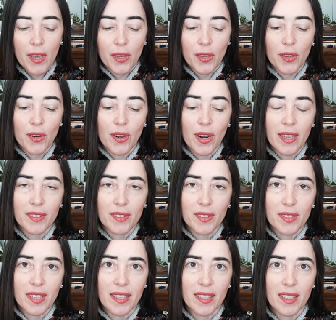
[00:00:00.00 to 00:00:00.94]
your
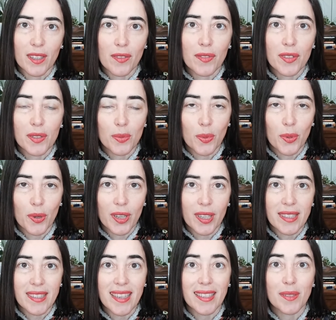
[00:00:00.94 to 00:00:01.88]
understanding of this work
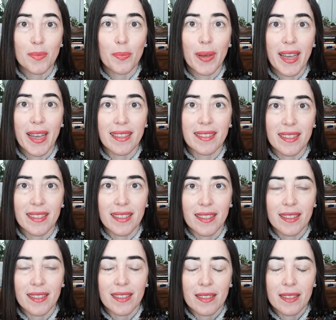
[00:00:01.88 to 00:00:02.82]
is
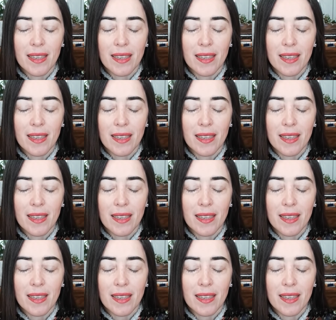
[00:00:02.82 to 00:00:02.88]
expanding.